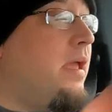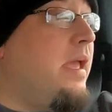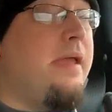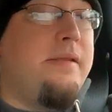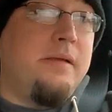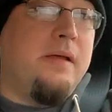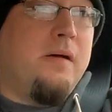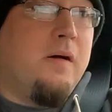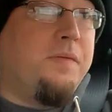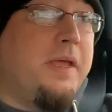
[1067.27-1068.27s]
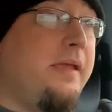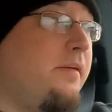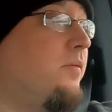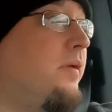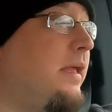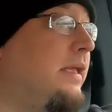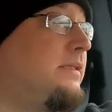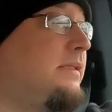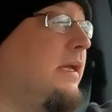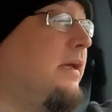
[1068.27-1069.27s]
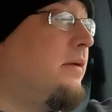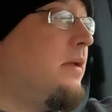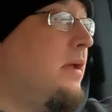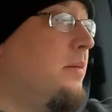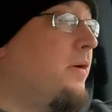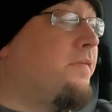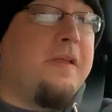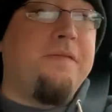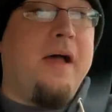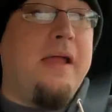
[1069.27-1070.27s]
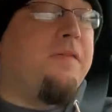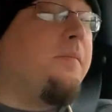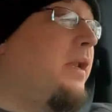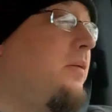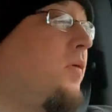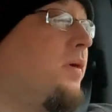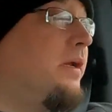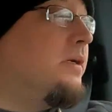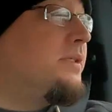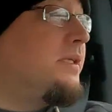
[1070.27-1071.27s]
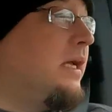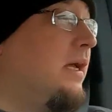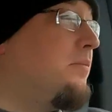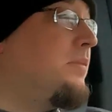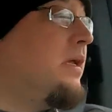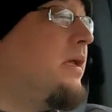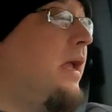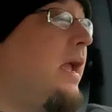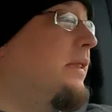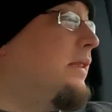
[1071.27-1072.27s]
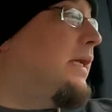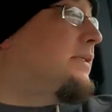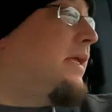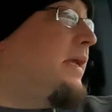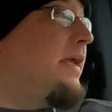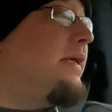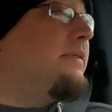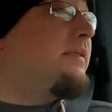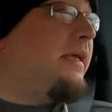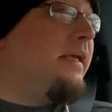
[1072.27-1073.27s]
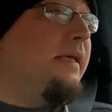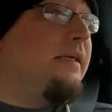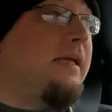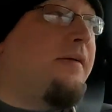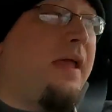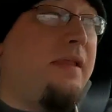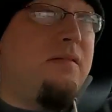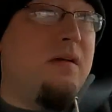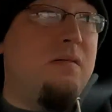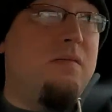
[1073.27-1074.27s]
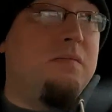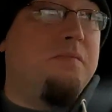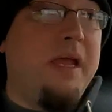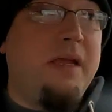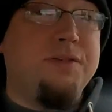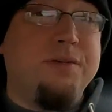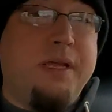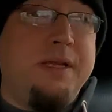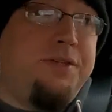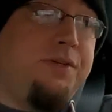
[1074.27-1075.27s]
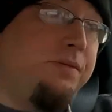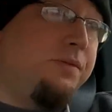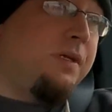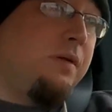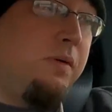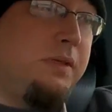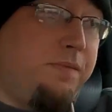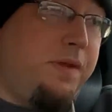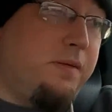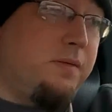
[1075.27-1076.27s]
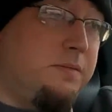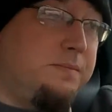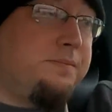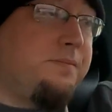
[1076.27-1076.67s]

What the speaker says: and hopefully it's perfectly fine for many more years to come. And the last thing is I've had no major issues with the vehicle.